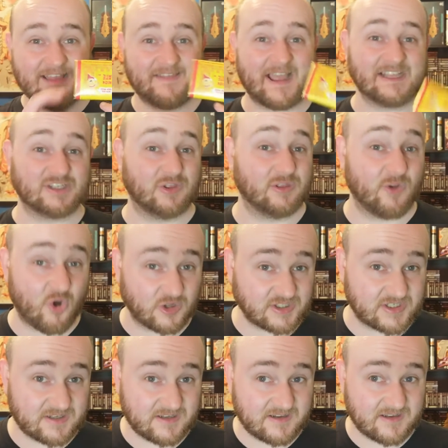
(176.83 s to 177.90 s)
That is a
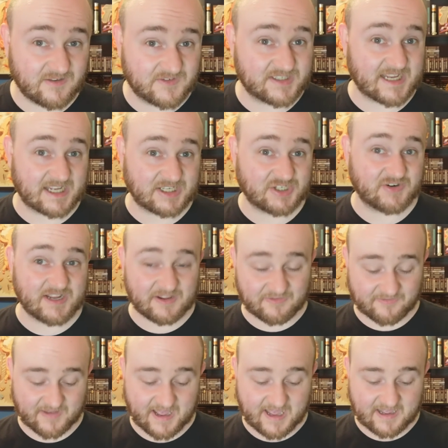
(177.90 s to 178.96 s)
lot of saturated
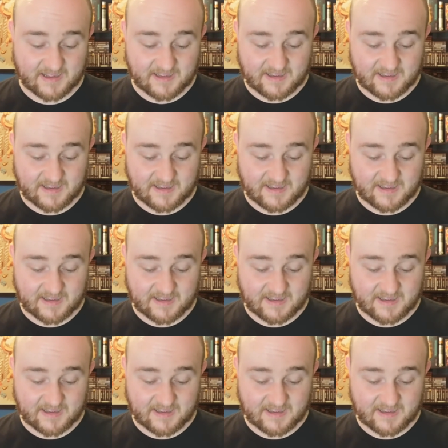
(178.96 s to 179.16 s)
fat.